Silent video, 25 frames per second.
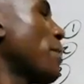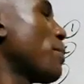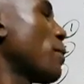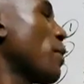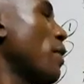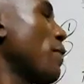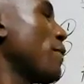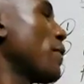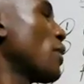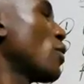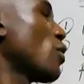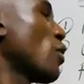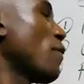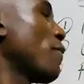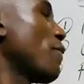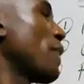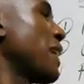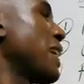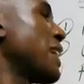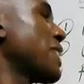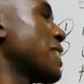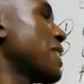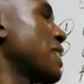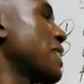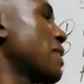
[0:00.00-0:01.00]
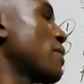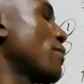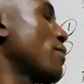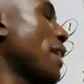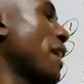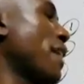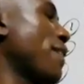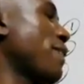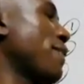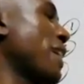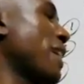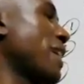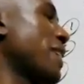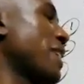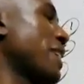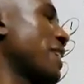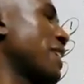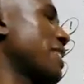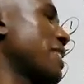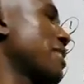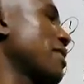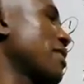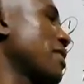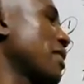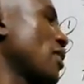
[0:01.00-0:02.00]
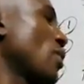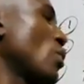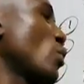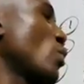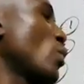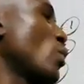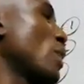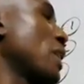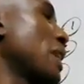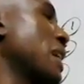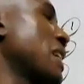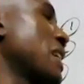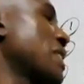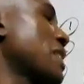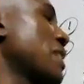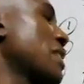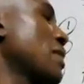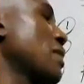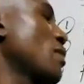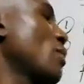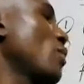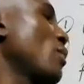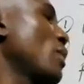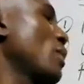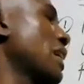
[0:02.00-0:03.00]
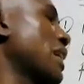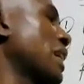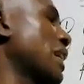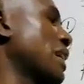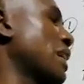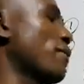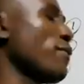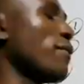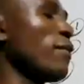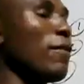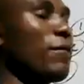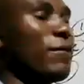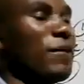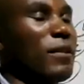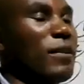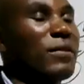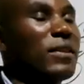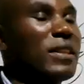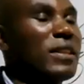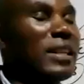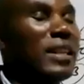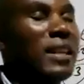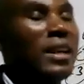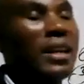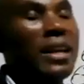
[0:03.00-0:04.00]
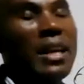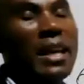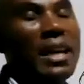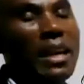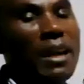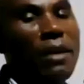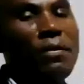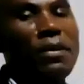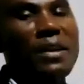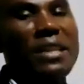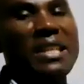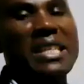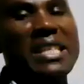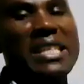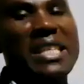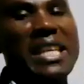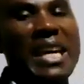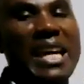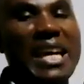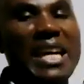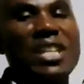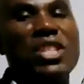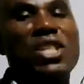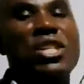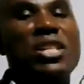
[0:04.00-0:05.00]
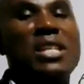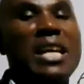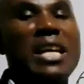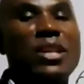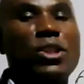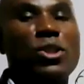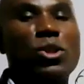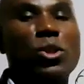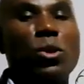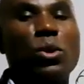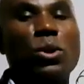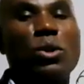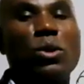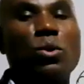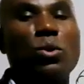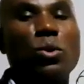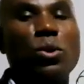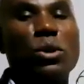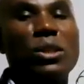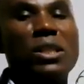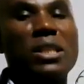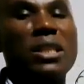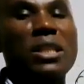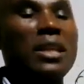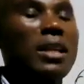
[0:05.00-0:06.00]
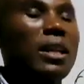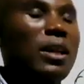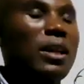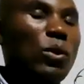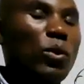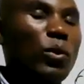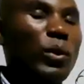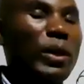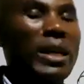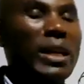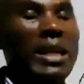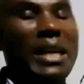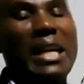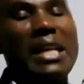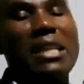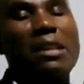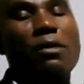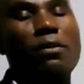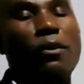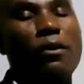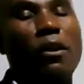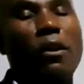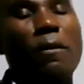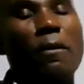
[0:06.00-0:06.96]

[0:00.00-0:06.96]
the profit of S is 500, you less, we get 450. If it is H that sold goods, we less